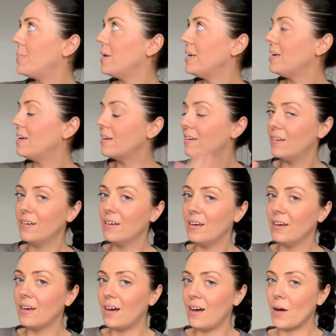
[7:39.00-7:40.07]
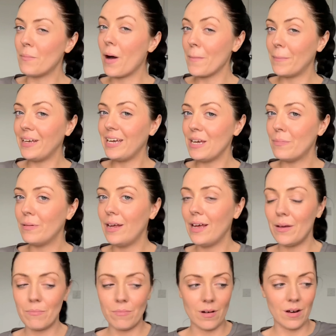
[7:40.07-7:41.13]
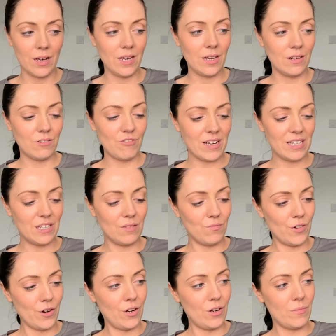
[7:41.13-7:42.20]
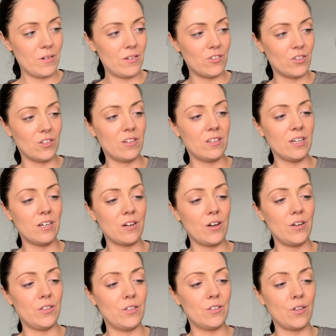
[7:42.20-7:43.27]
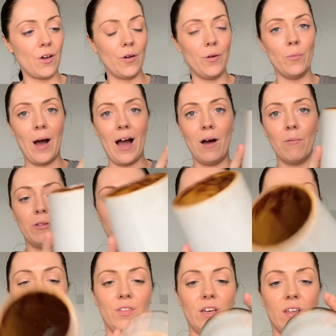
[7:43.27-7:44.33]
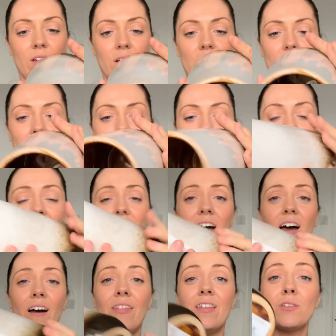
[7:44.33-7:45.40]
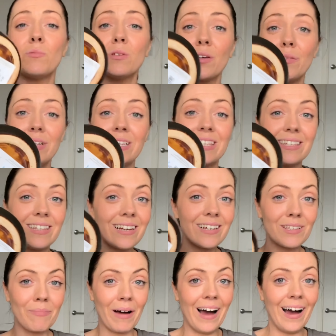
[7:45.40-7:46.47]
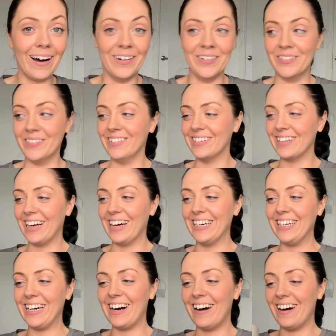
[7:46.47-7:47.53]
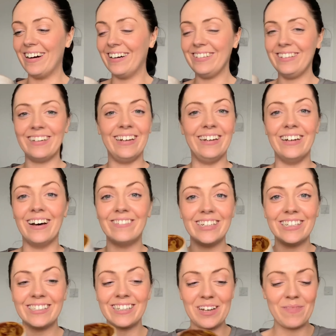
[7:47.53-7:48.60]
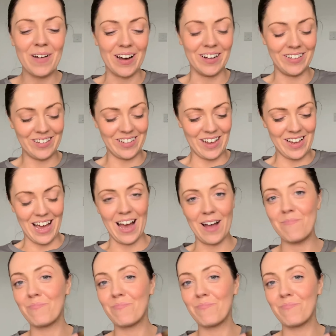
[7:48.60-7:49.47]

be, I might be keeping it in my dressing room just because it goes so well with all of the other colours. And this was only £6. Like, I love it so much. So yeah,